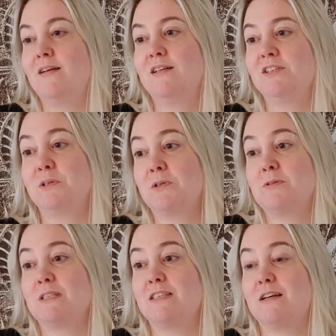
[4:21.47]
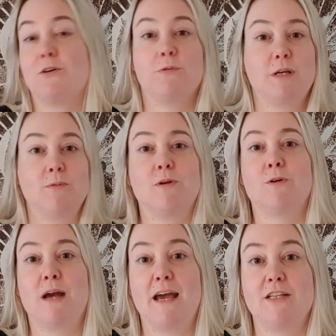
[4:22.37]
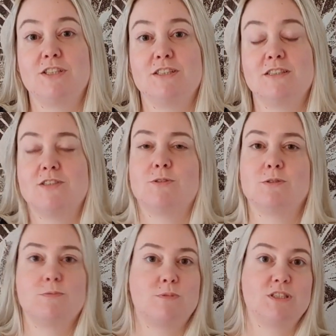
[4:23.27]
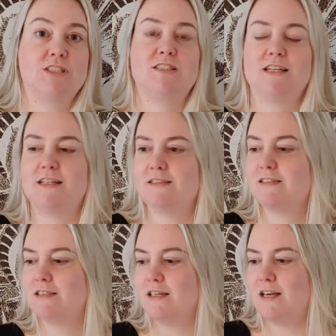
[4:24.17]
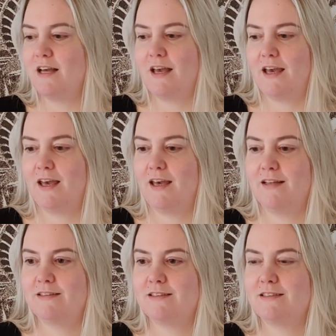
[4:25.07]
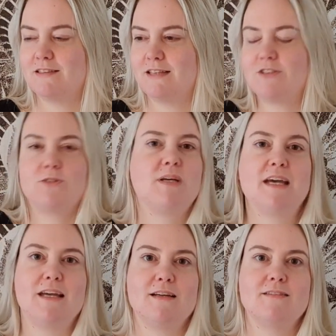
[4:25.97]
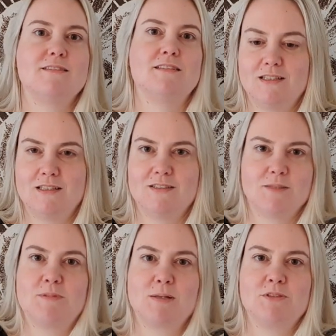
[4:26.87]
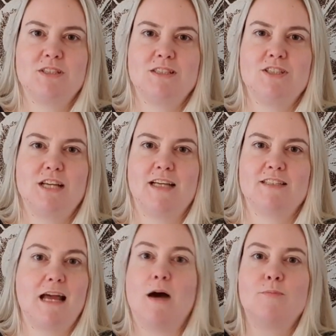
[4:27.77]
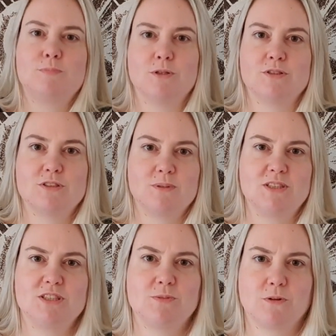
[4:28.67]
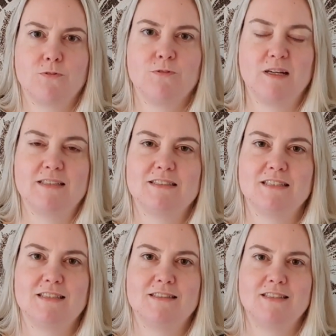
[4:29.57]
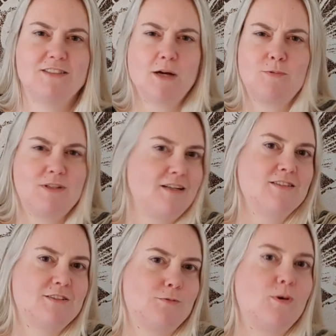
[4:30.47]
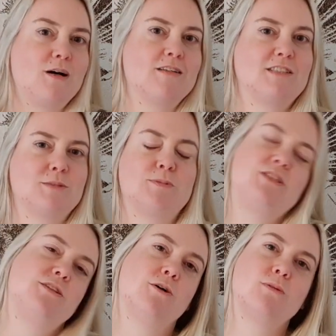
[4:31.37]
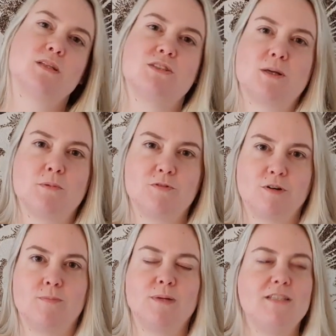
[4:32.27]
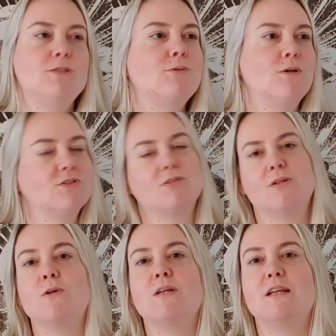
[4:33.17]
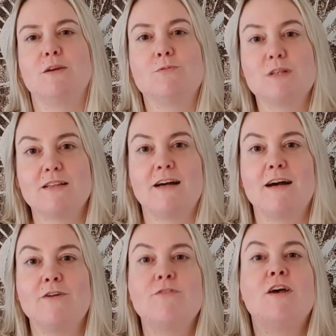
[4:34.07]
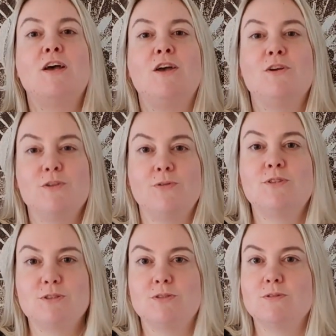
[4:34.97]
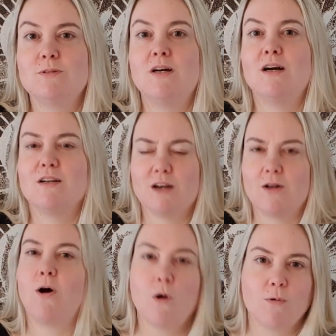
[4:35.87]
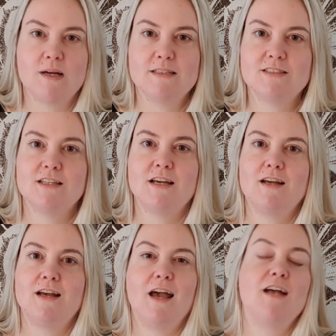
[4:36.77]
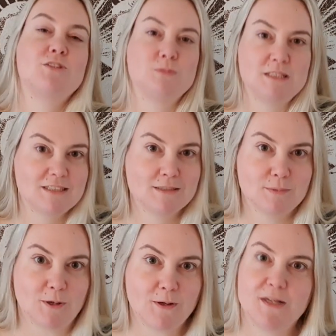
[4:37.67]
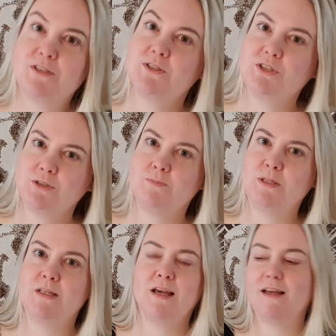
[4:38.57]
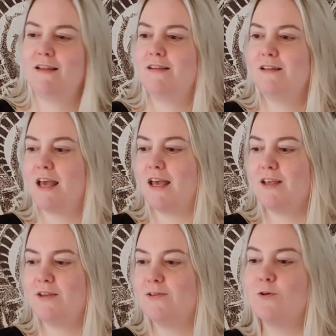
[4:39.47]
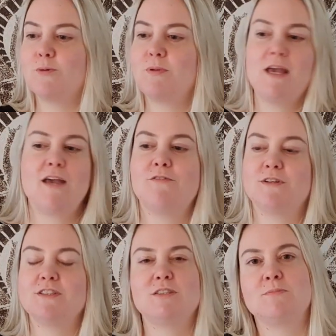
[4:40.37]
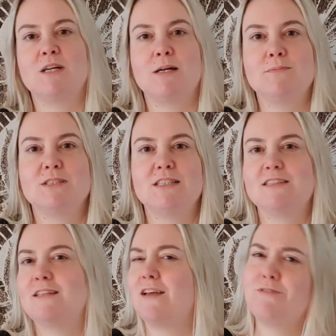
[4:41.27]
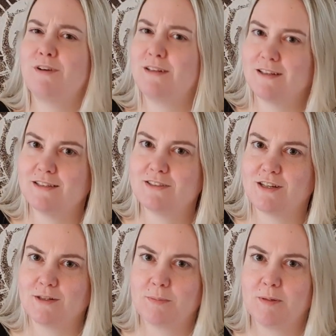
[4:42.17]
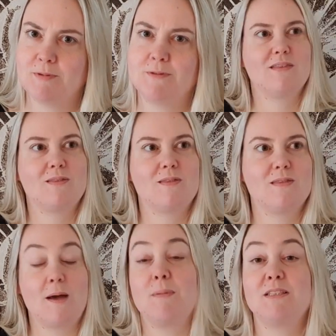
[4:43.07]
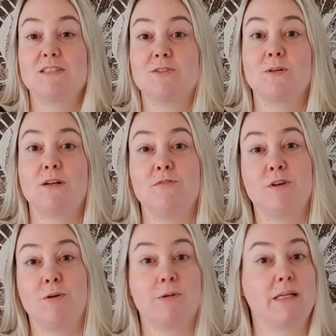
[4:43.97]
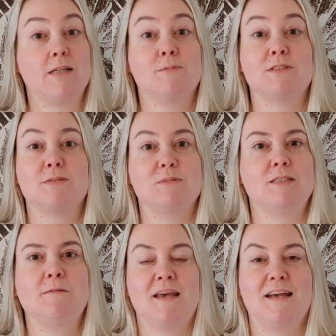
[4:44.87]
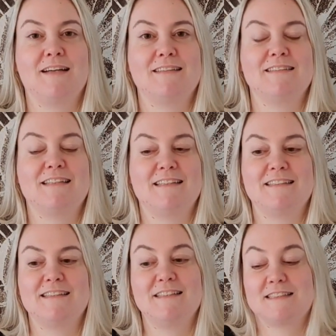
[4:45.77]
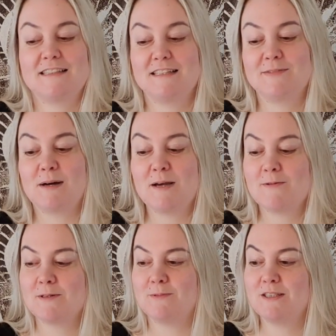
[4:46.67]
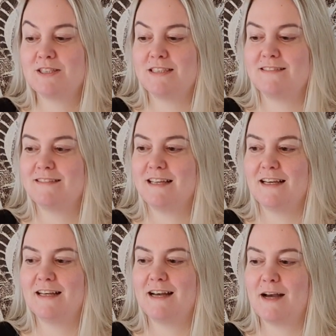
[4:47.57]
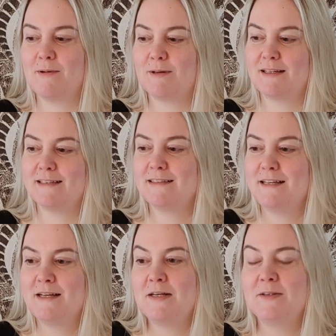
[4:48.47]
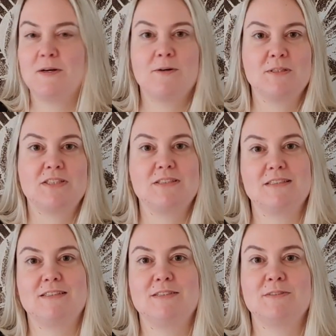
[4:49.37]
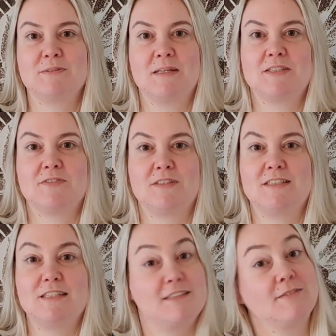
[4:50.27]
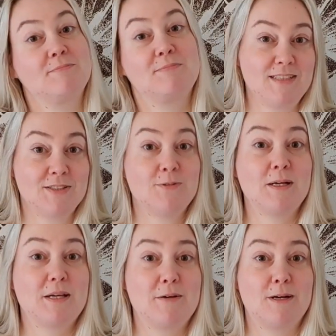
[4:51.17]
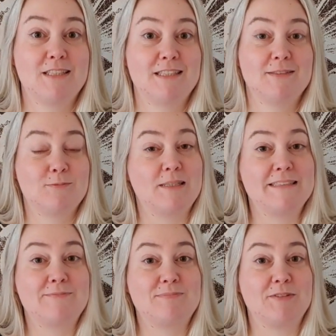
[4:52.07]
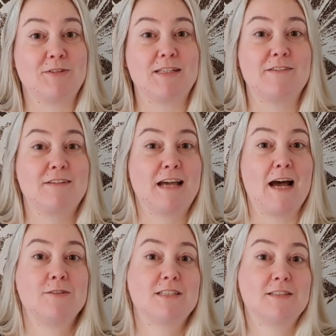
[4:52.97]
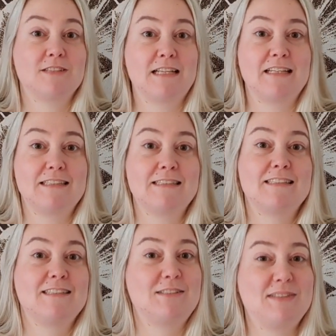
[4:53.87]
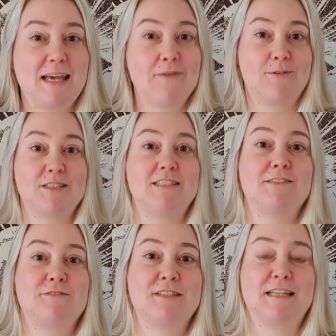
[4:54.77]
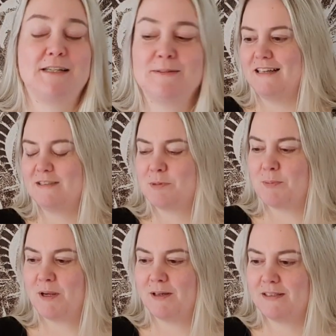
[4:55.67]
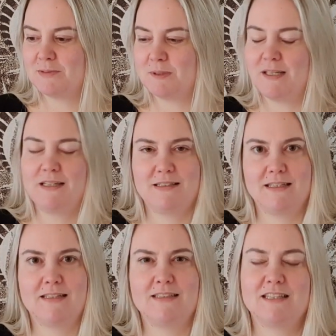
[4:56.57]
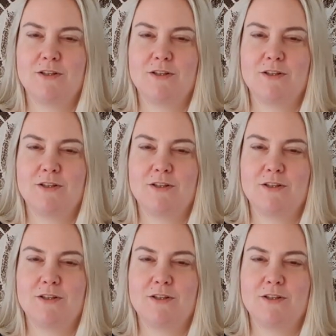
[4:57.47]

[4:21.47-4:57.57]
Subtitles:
You don't always agree with her actions or what she says. And that's okay. Sometimes she has an outburst when she's with her friends, and it's not nice to watch, but you know where it's coming from. And you also know that in real life, you two are not always as reasonable as you should be. And your behavior sometimes isn't that very nice to other people. That makes the storyline very relatable to me, and it's why I want to watch it. I want to know what she's gonna do in the rest of the season. So where can you watch it? Well, if you're living outside of the Netherlands, you can't watch it for now. It's premiering this Monday in the Netherlands.